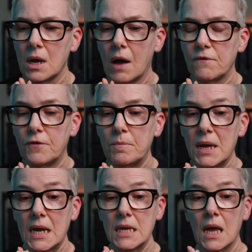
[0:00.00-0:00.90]
And for
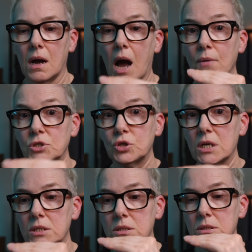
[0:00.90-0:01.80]
me, I was
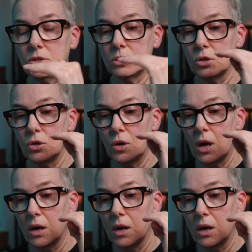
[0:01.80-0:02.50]
triggered to